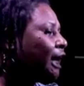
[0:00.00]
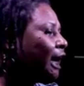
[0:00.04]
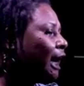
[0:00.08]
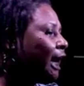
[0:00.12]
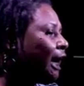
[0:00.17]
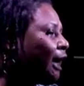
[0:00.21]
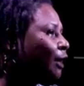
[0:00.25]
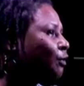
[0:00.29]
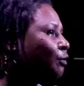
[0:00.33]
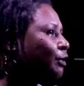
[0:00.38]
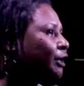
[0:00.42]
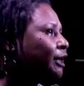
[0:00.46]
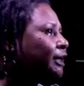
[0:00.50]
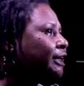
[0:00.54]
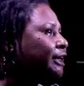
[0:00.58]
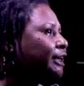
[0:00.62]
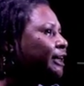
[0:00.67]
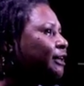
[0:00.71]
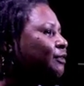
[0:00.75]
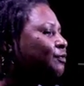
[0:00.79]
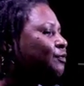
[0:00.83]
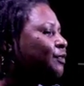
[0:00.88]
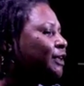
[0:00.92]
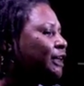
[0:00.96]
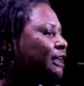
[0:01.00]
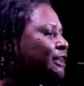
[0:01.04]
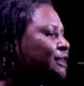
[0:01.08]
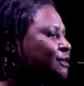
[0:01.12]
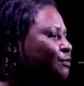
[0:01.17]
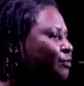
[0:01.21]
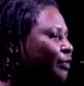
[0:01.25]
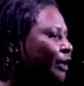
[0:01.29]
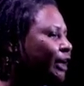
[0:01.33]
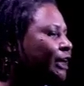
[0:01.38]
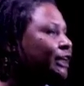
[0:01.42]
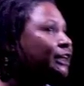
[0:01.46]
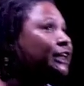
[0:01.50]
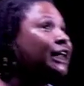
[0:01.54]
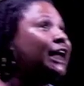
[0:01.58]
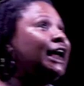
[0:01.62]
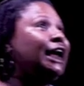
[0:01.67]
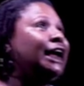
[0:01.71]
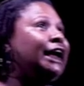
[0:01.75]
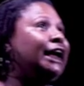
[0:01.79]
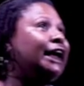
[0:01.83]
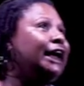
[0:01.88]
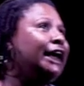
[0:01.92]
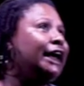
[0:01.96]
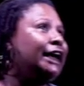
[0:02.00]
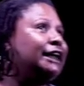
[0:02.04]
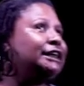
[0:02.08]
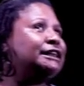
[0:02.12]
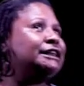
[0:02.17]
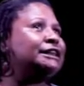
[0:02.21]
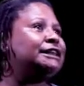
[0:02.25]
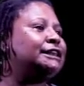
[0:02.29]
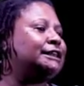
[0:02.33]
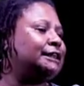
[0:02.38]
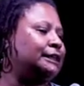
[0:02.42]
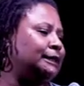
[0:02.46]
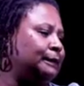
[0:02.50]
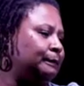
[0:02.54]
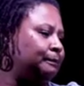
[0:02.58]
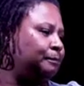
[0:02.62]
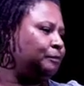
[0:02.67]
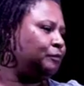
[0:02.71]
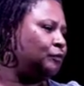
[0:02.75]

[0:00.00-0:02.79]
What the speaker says: I will give this vector as,